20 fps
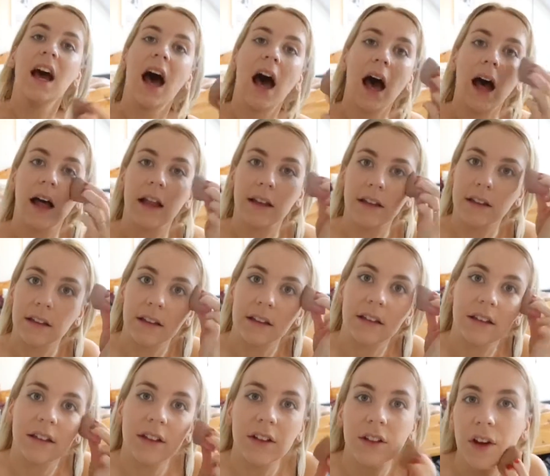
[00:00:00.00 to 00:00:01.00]

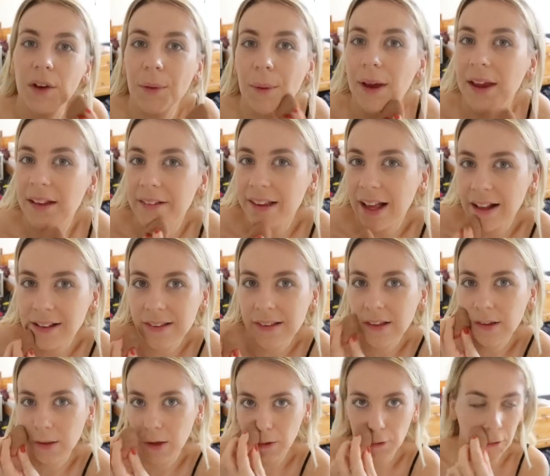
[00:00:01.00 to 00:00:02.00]
And you know, it
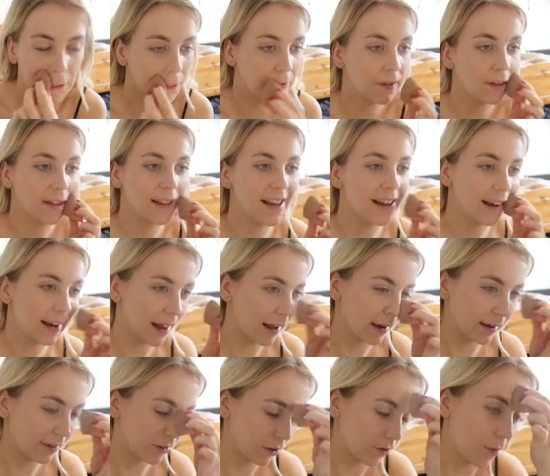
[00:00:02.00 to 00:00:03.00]
tends to just sit
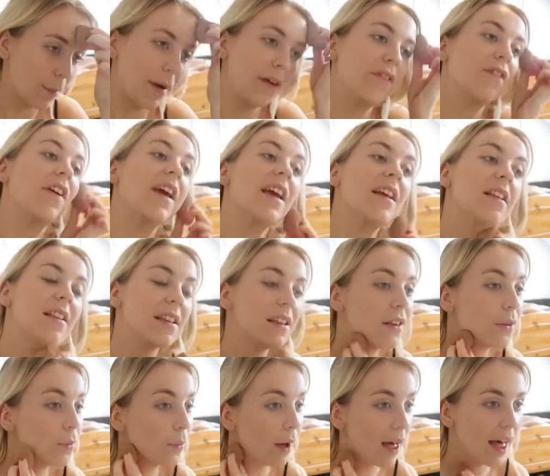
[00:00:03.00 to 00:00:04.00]
nicer on my face
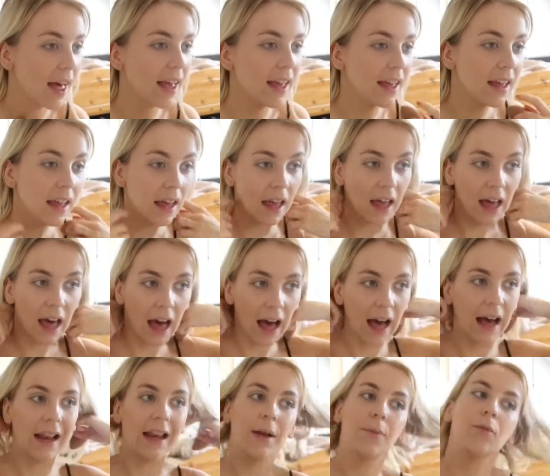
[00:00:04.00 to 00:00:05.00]
this way,
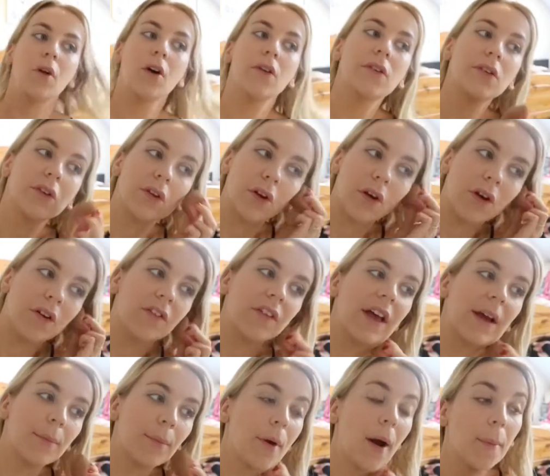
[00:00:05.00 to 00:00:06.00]
and I'm not sort of
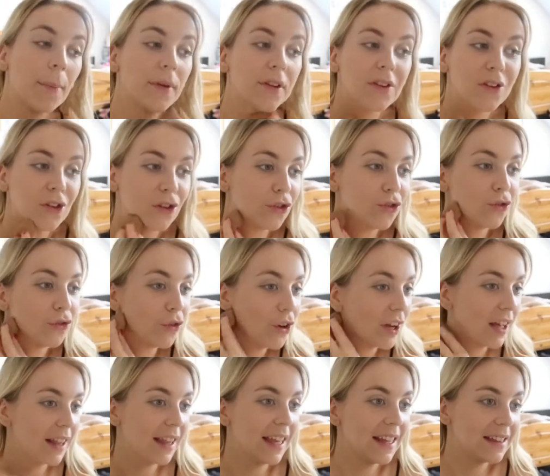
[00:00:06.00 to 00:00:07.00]
like proper
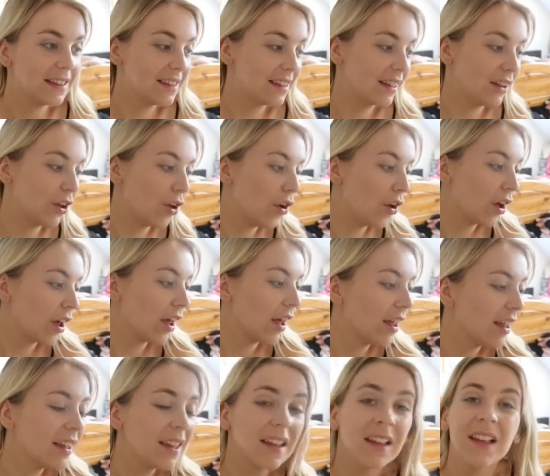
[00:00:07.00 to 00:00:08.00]
struggling to look
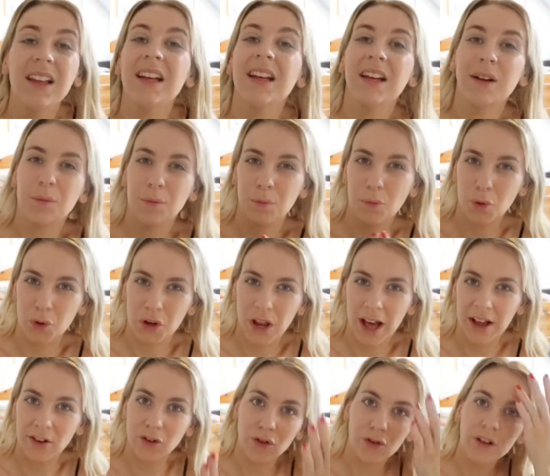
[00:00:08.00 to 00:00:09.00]
more
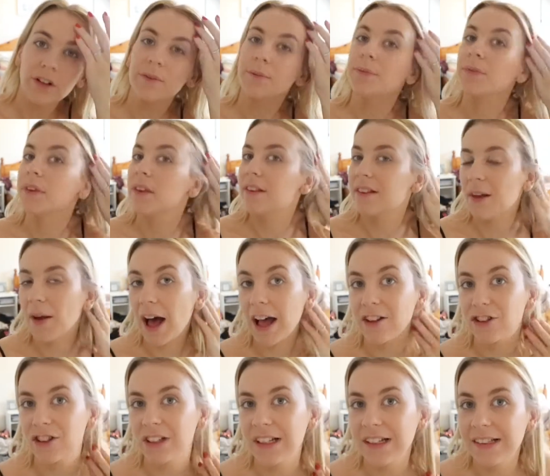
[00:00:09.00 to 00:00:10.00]
natural. So
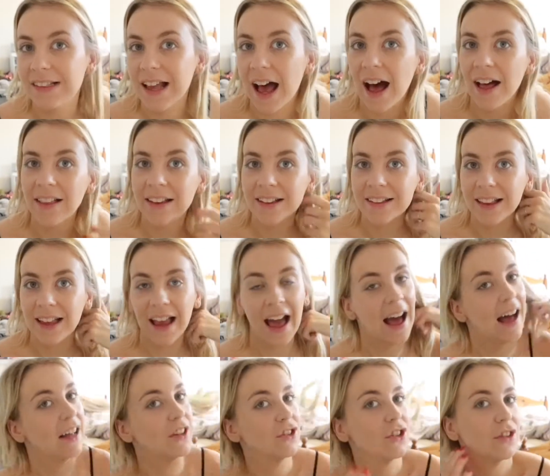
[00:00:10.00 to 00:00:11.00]
as you can tell, it's like
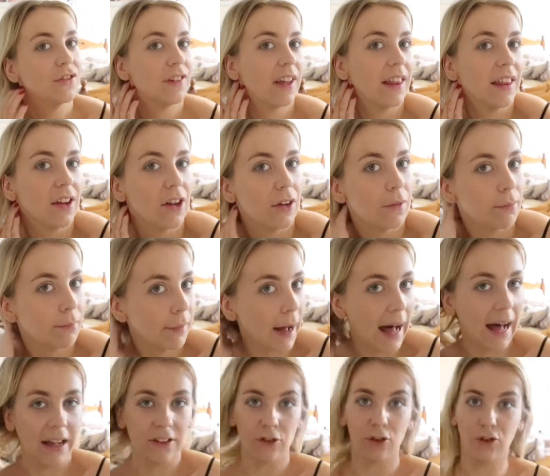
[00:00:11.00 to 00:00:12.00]
actually a really good
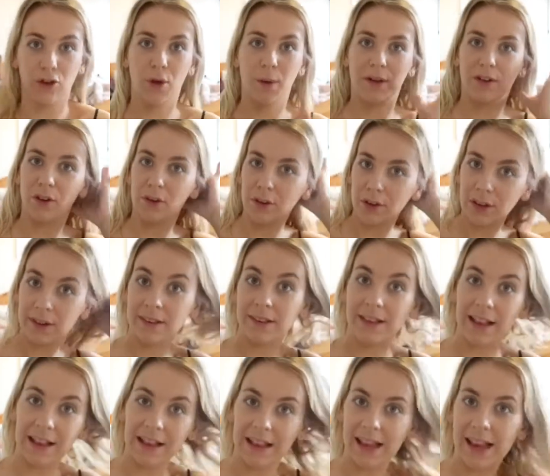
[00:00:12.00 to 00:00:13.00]
match, so I don't look
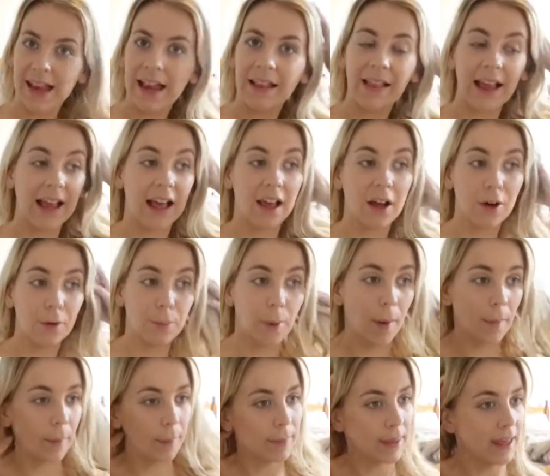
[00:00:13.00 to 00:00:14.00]
silly. Like I could
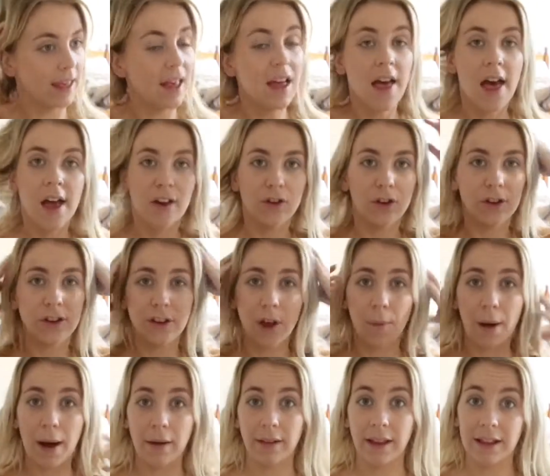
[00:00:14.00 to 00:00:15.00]
probably just
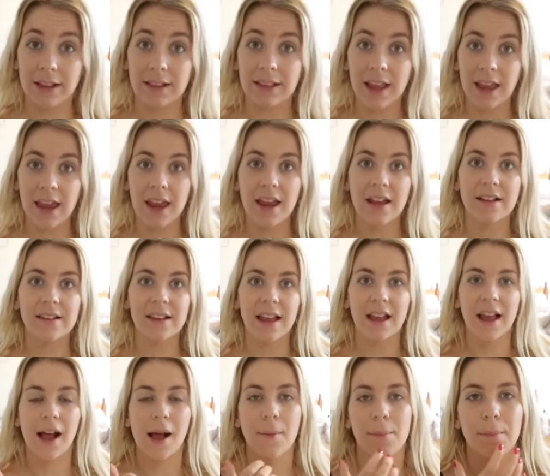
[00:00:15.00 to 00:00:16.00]
go out like this,
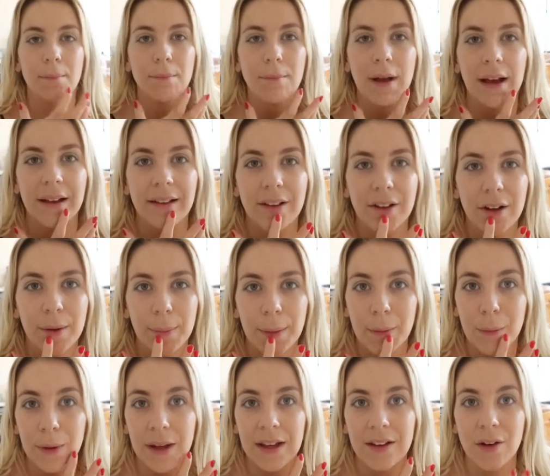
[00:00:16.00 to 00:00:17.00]
like I might look a
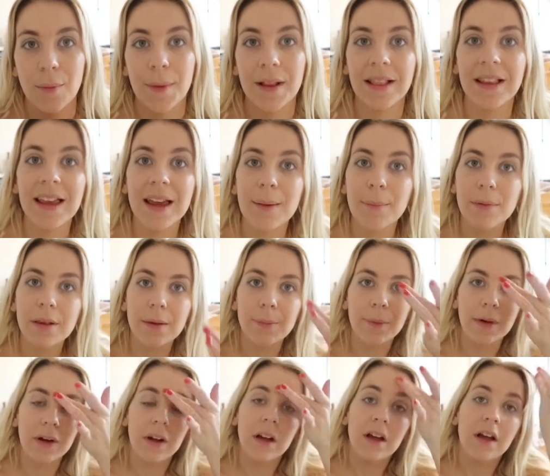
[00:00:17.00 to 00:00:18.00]
bit weird on my lips,
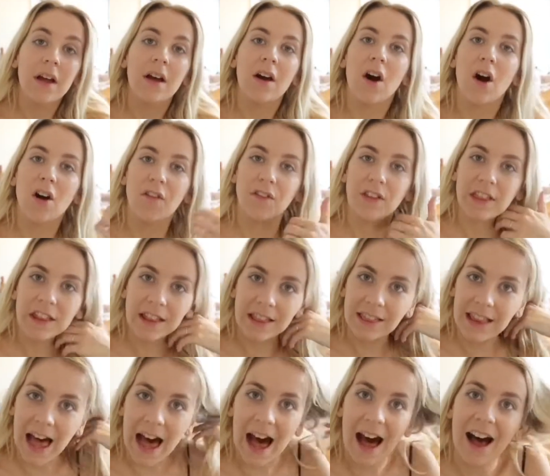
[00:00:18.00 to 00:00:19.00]
but other
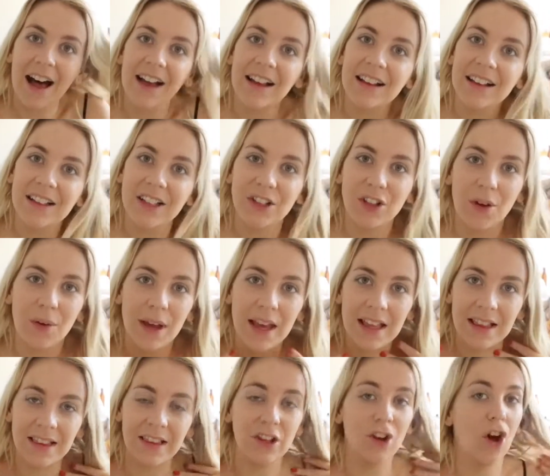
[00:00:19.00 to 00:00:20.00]
than that, you know,
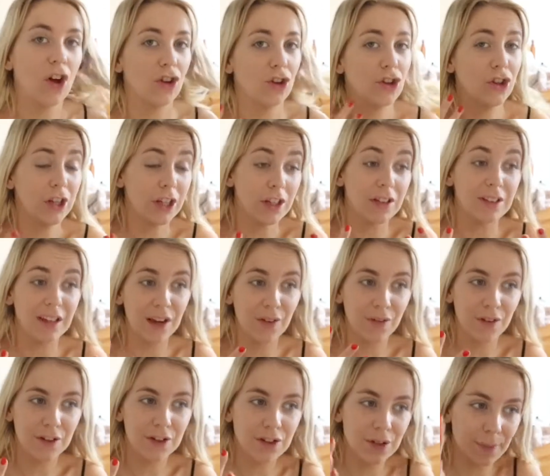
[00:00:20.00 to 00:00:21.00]
it's not too
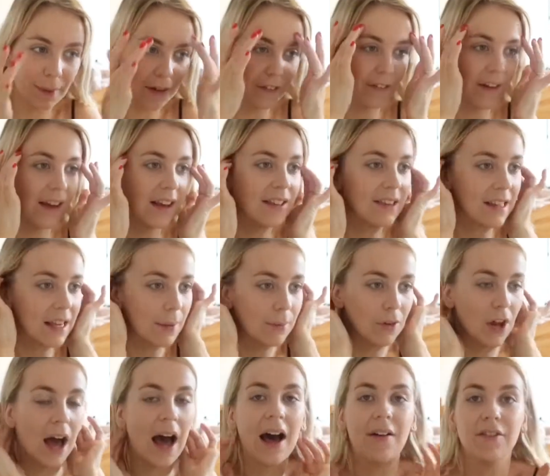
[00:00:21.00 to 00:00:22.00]
different to my face. Like I'm
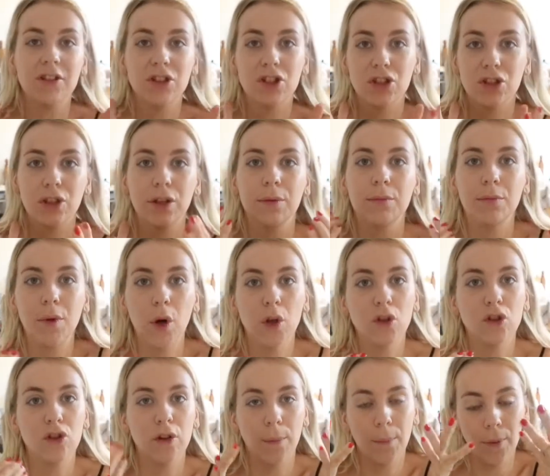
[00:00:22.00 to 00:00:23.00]
not having to do
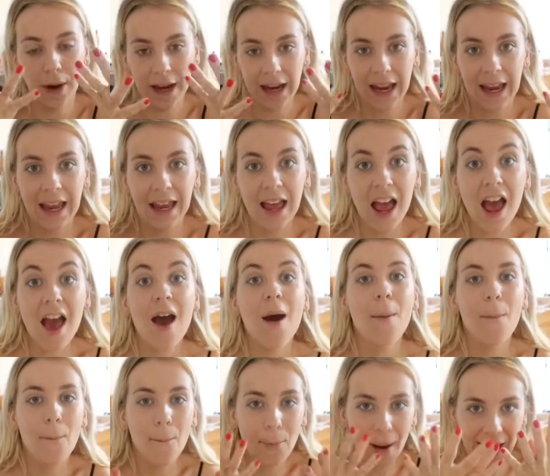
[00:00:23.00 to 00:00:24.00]
much to bring it
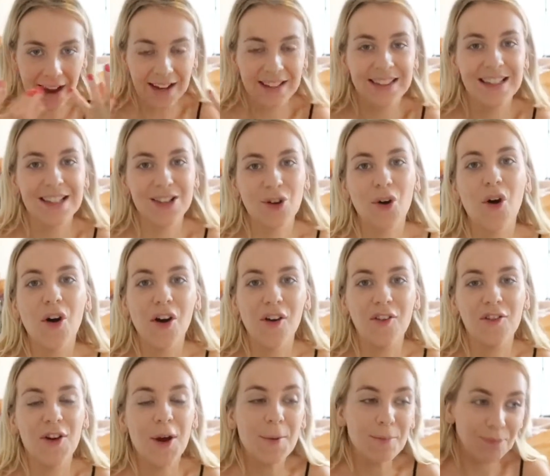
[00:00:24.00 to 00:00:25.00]
back to sort of